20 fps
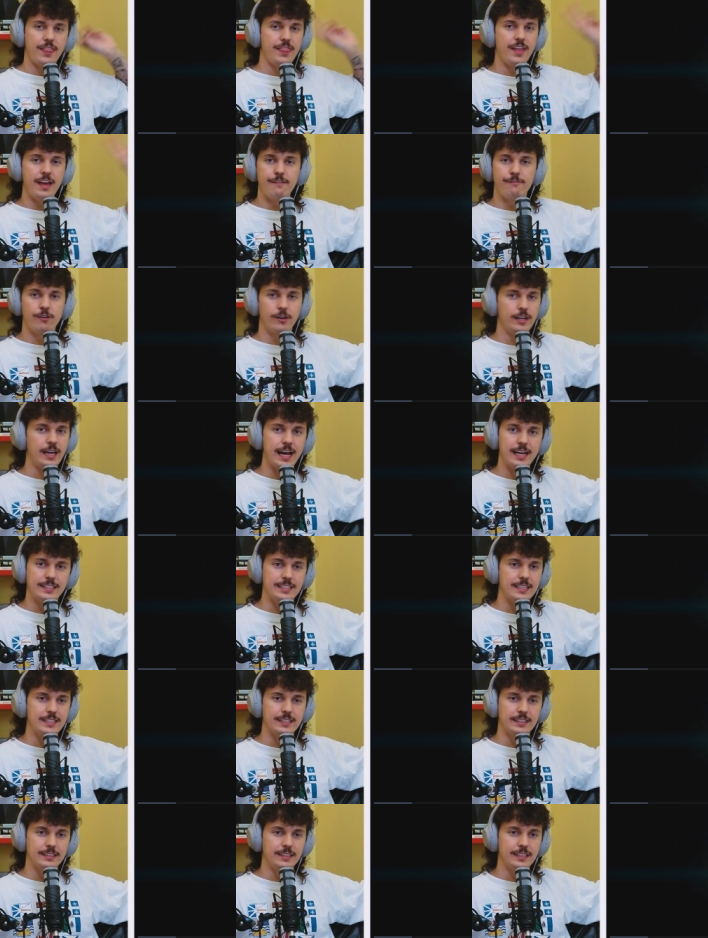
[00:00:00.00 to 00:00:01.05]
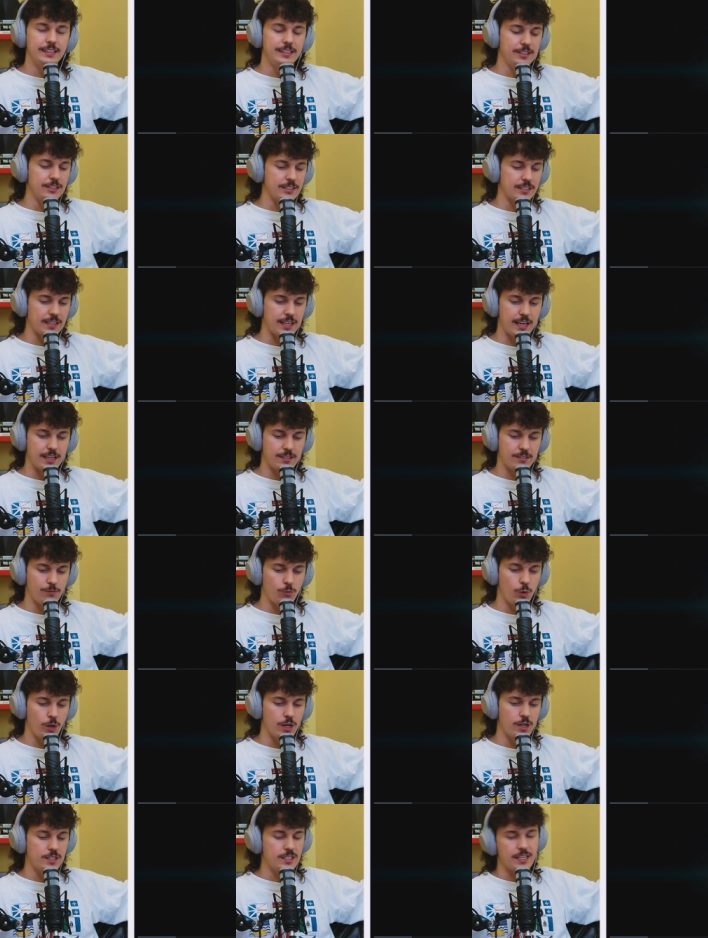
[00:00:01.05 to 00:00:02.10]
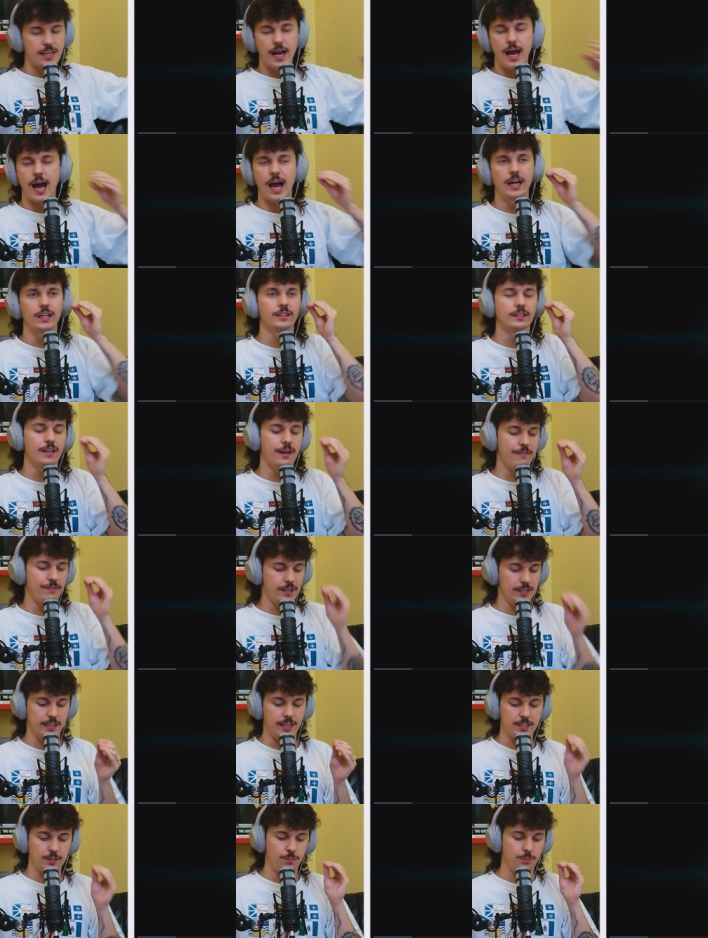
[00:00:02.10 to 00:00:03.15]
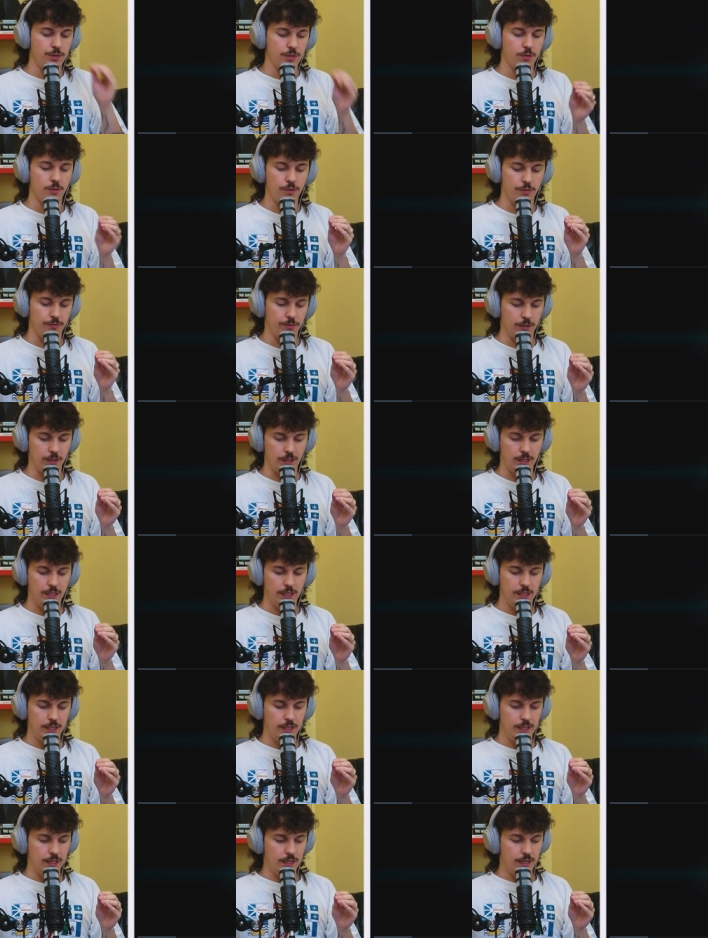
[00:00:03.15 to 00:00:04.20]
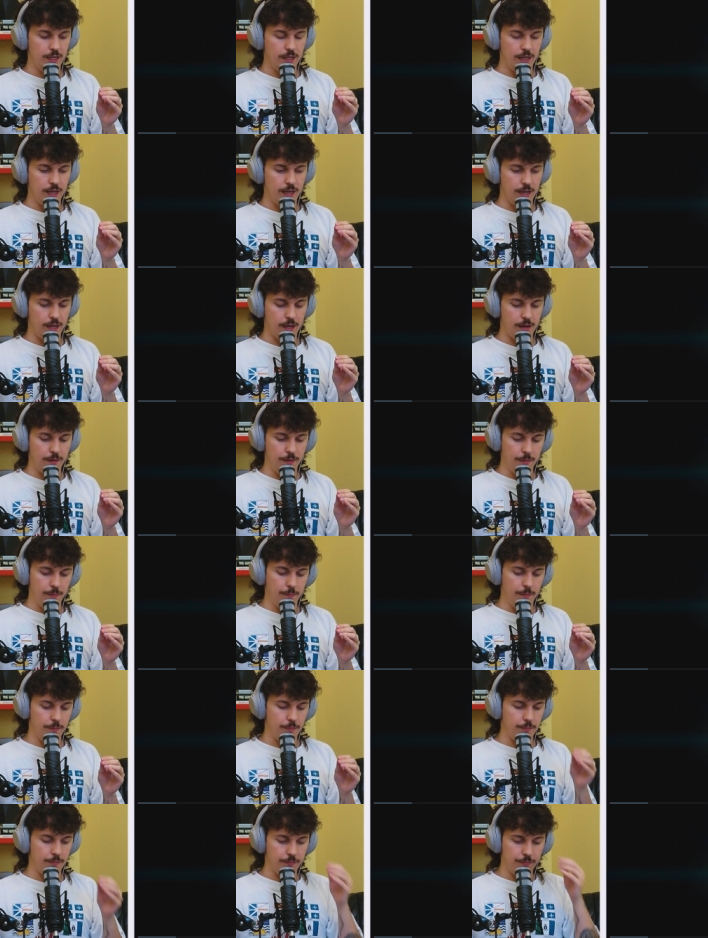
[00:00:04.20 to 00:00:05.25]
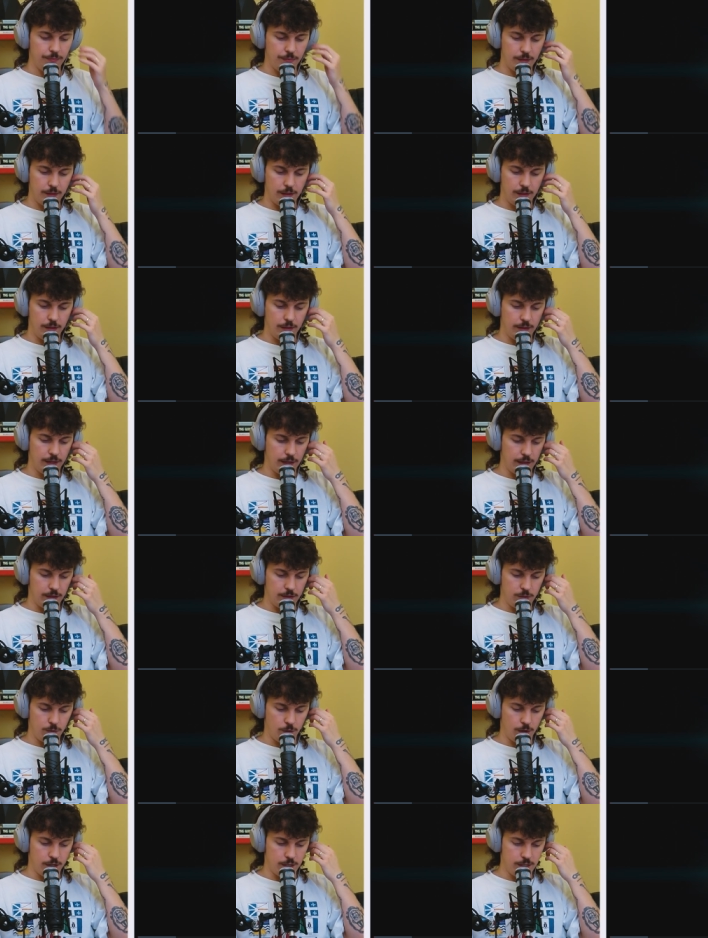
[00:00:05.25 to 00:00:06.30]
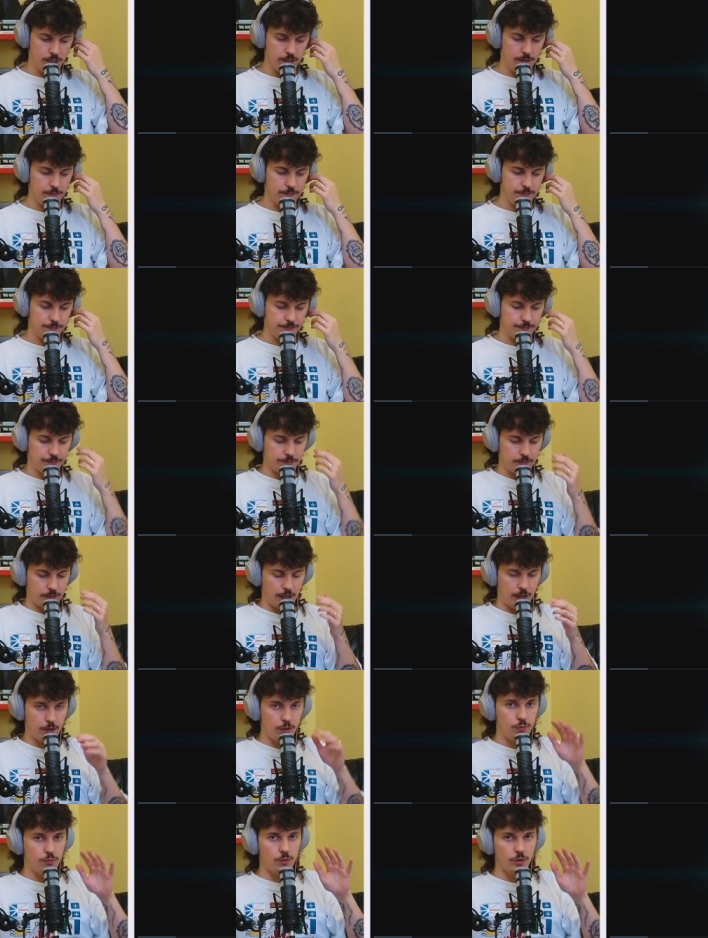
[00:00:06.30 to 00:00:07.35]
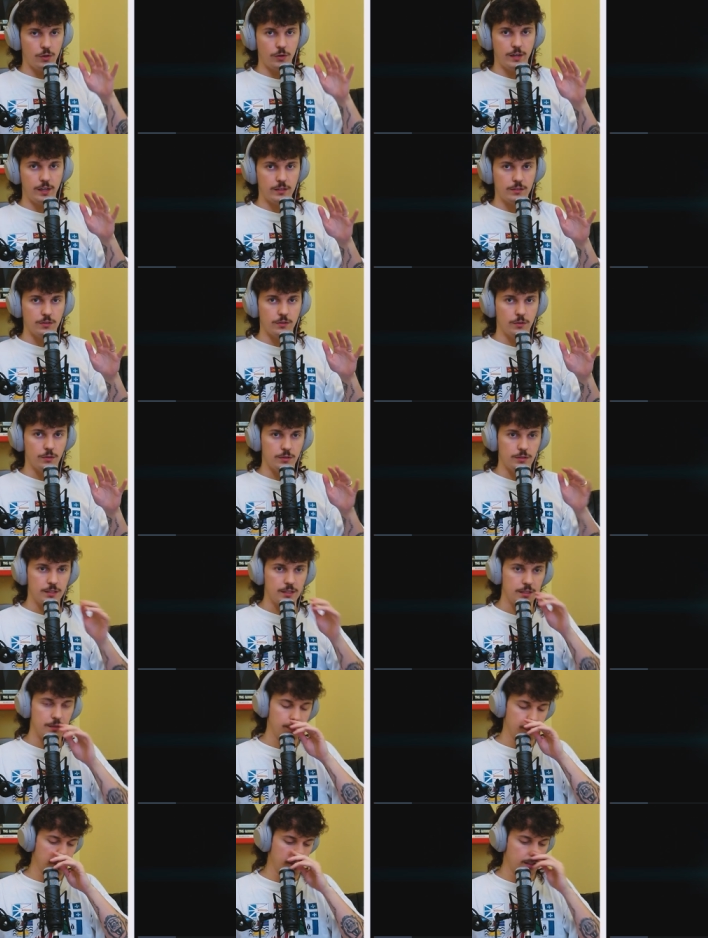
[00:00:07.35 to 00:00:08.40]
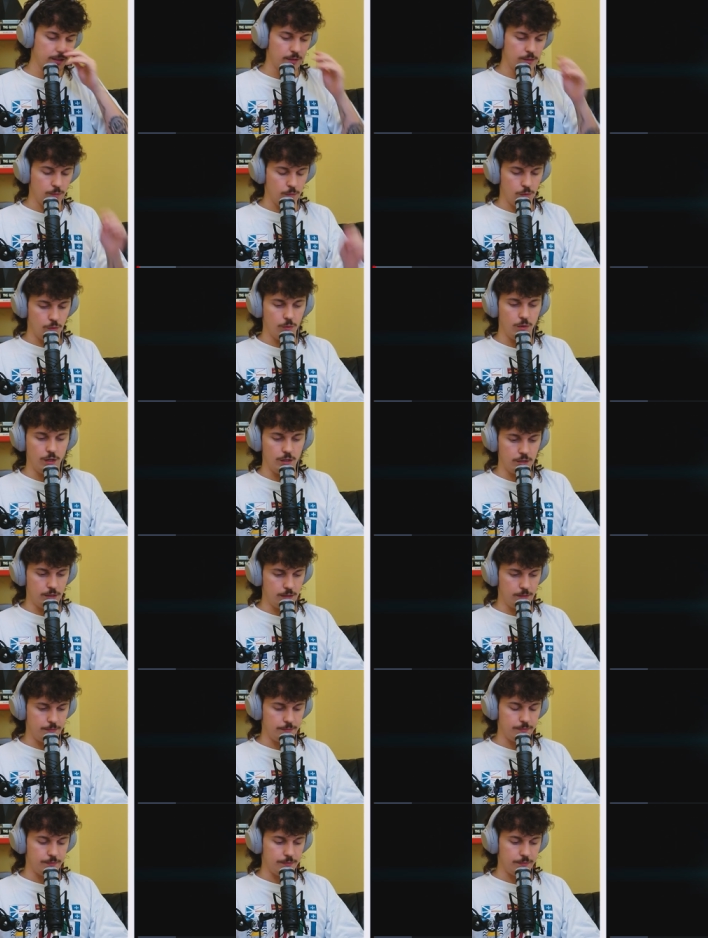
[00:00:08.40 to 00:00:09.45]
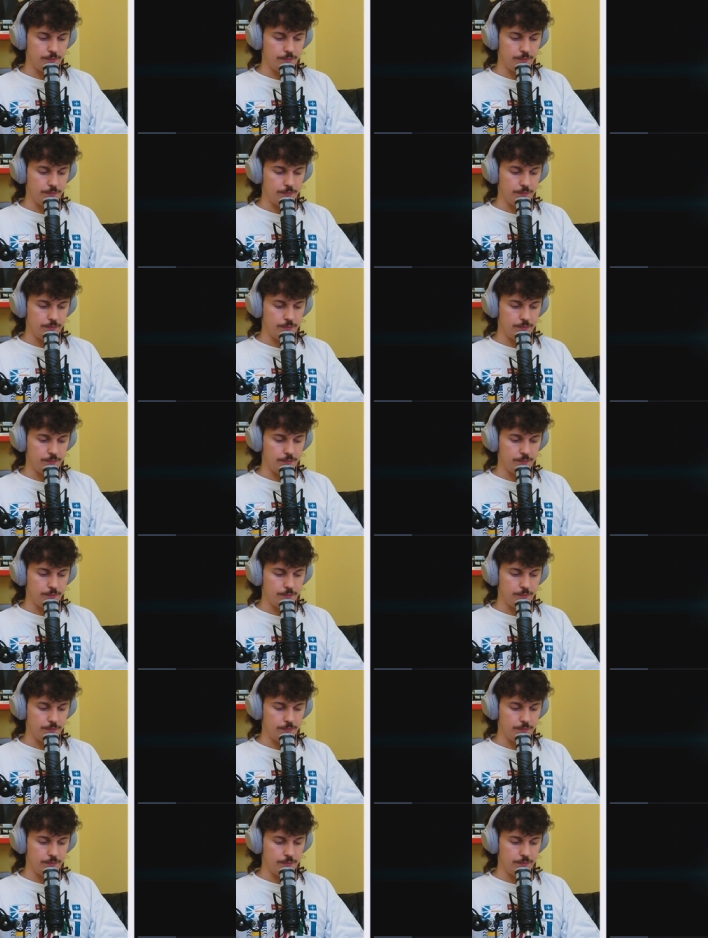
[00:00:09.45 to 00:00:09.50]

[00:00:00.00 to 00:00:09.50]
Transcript: They forgot to delete those last words. I love it. That's beautiful. Okay, let's watch it. I don't know if we're going to get to the whole thing, but we'll watch it.